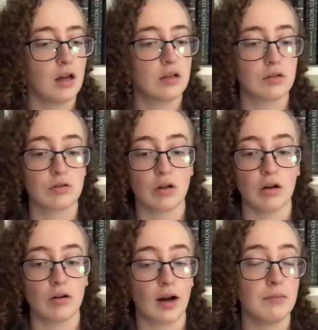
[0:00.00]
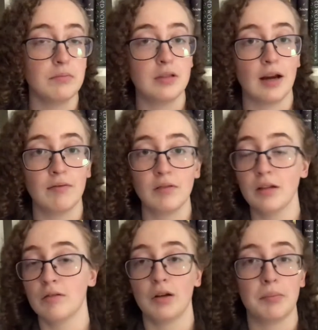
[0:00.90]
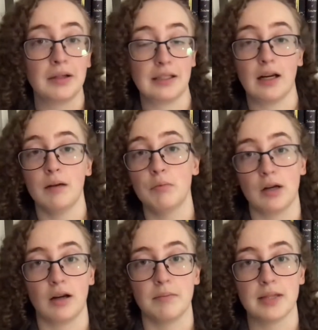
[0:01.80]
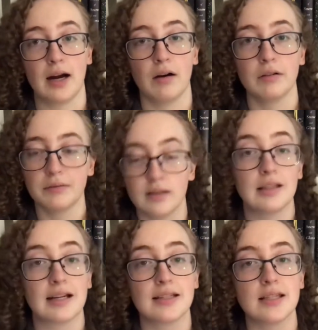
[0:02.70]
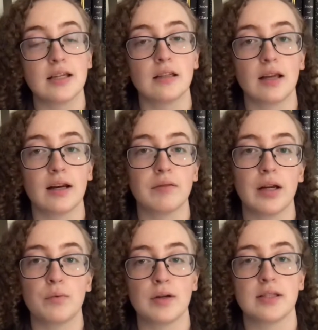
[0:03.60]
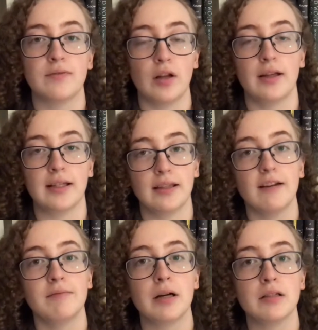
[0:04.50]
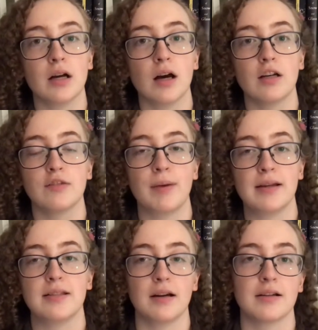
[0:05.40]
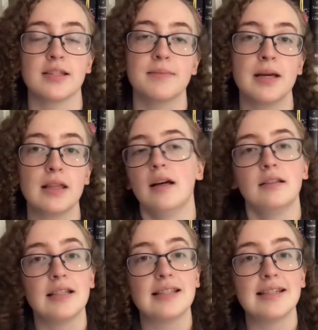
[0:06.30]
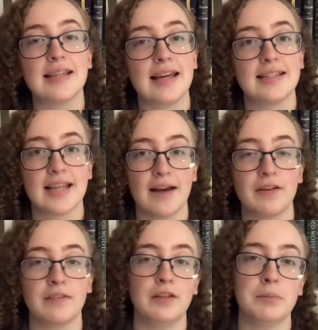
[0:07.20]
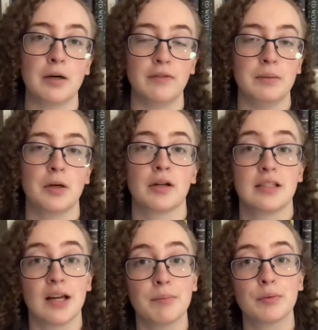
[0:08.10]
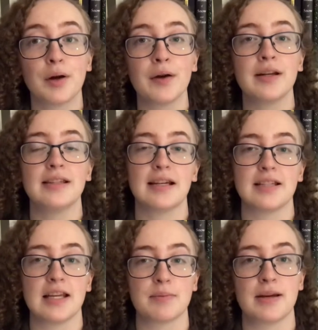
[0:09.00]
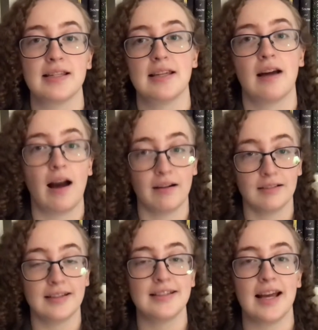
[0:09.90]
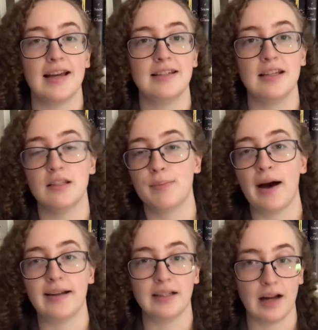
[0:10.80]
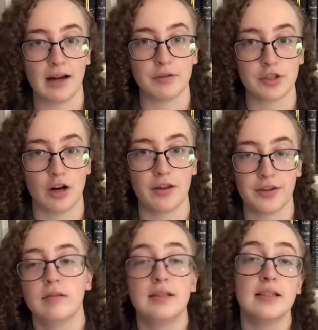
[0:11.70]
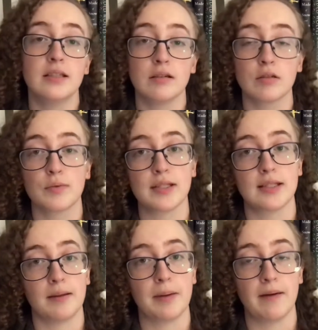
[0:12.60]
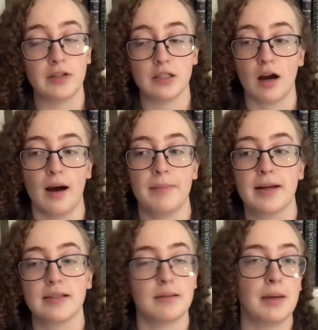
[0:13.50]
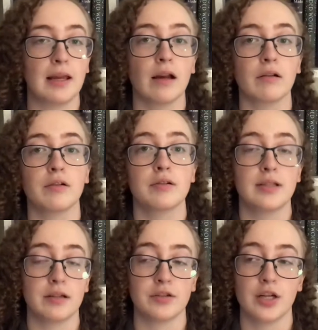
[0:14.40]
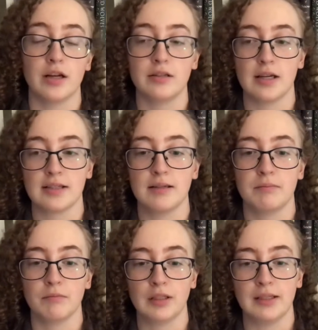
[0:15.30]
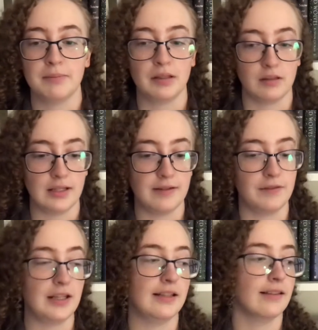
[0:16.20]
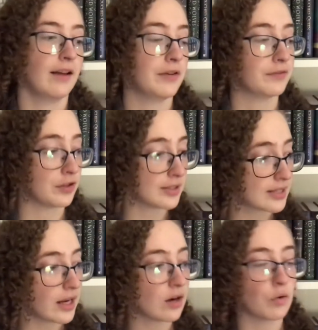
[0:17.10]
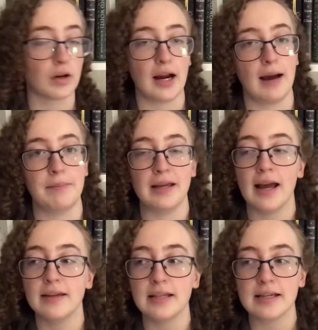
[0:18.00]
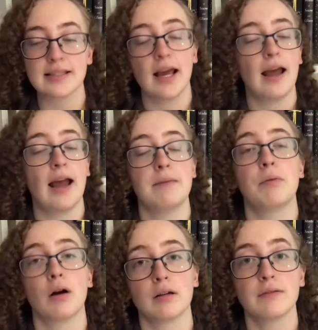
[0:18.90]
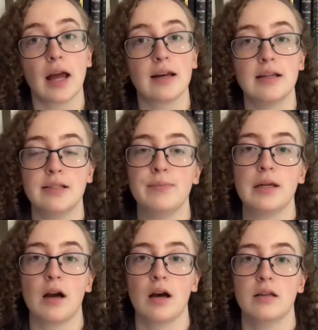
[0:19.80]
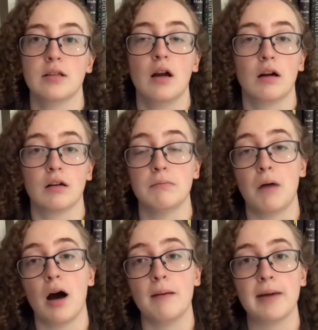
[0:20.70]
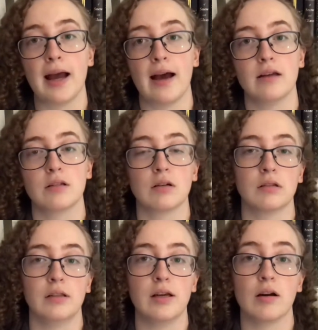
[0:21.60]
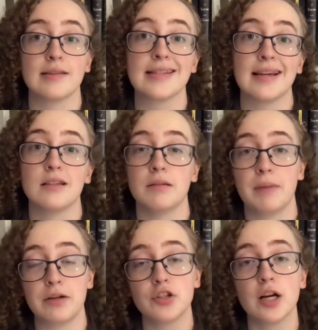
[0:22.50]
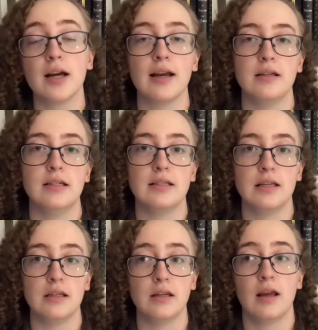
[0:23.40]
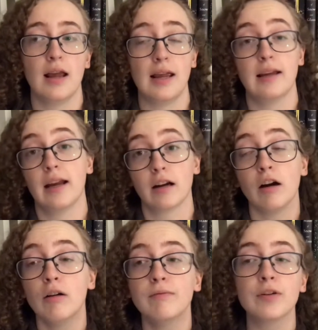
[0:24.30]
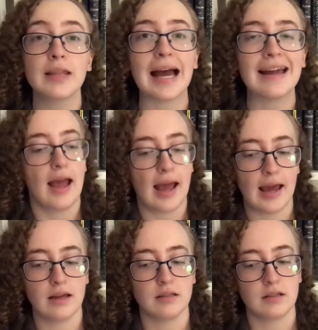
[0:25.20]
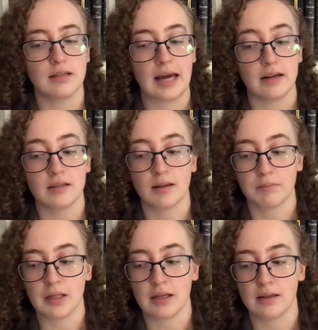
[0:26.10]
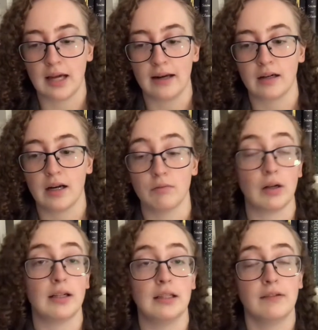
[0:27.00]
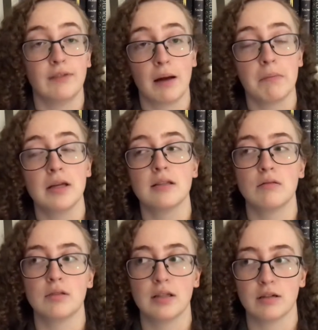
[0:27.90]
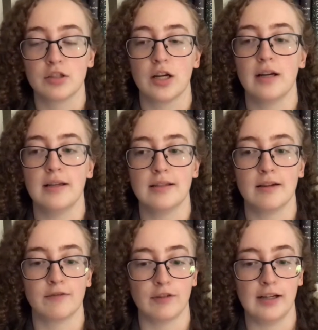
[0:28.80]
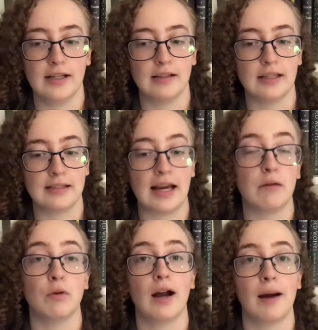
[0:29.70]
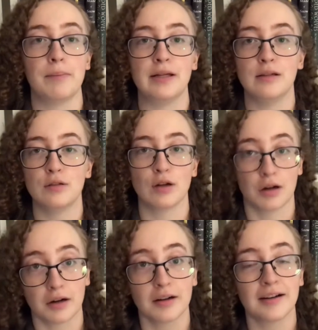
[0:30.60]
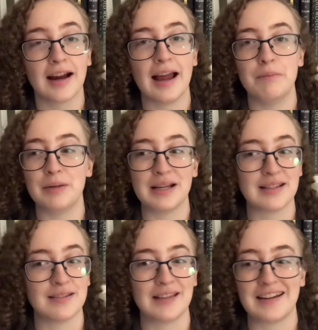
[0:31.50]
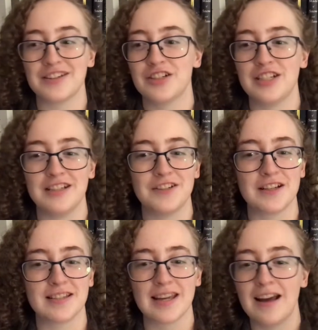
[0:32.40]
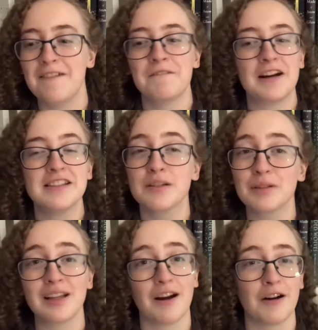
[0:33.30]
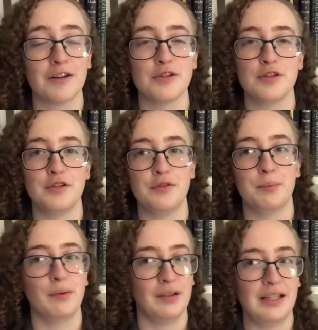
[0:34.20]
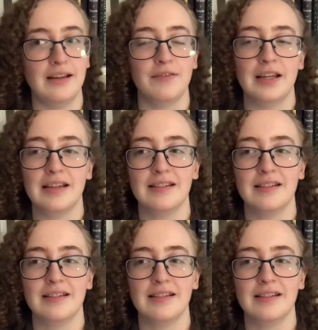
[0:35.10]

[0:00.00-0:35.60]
So I'm definitely going to pick that up when it comes out. The next thing that I read was The Falling in Love Montage by Ciara Smith. This is a sapphic female-female contemporary that takes place in Ireland and is by an Irish author. This deals with some heavy topics. The main character, Saoirse, doesn't really believe in love at first sight or happy endings, and part of that is because her mom has early onset dementia and is in a care home for that, and that is something that can run in the family, so Saoirse is afraid that that will happen to her, and because of that, she just just finds it really hard to believe in